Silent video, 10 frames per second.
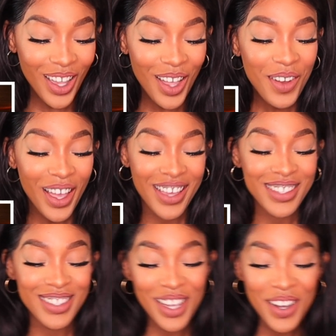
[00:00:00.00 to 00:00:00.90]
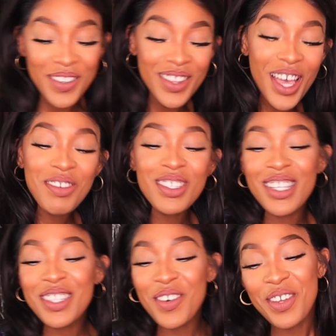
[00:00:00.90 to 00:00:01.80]
Okay, so that was
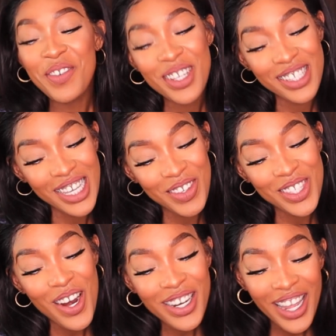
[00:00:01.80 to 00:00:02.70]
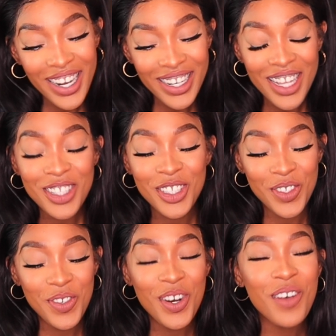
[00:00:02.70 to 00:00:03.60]
in 2014. We started dating
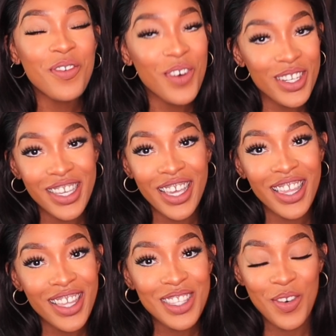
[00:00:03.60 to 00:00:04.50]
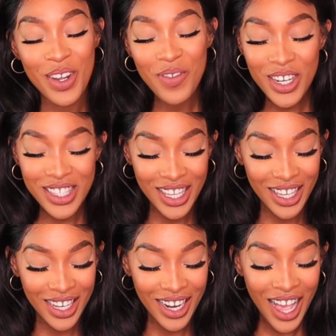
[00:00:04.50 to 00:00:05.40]
June 14th,
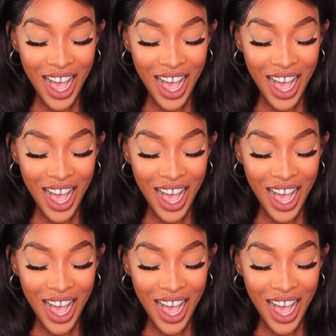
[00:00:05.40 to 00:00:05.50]
2014.